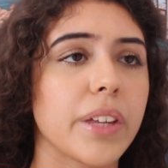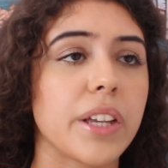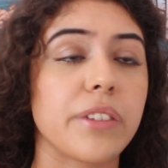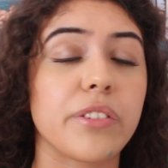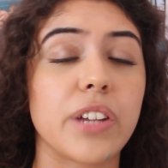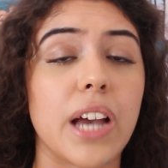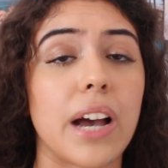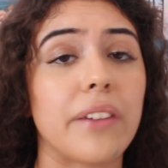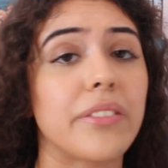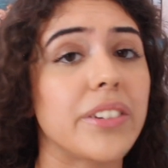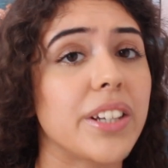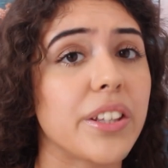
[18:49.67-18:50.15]
If you
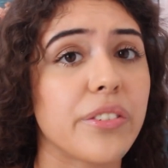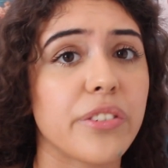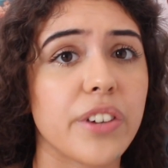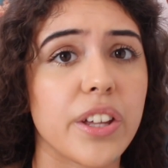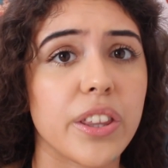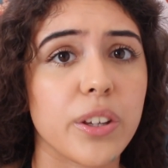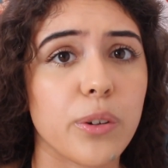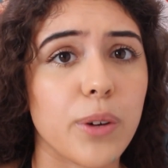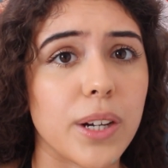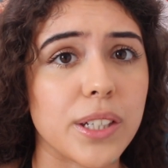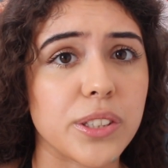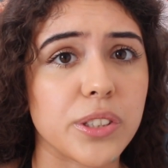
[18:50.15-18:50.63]
have any
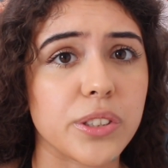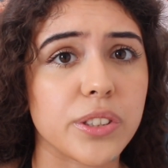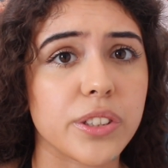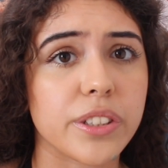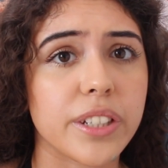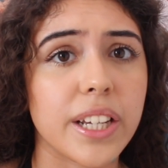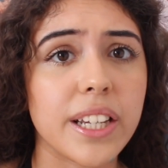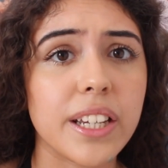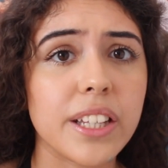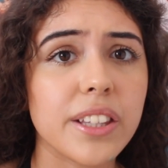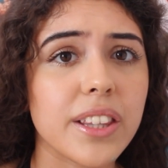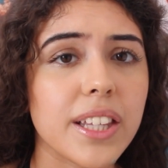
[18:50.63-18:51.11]
further questions
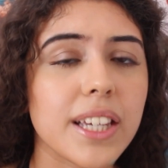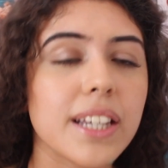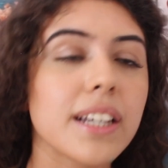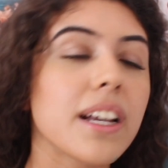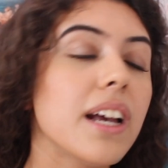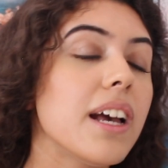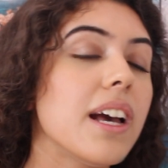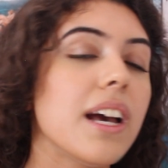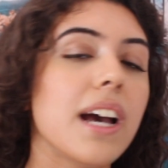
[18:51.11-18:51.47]
than anything,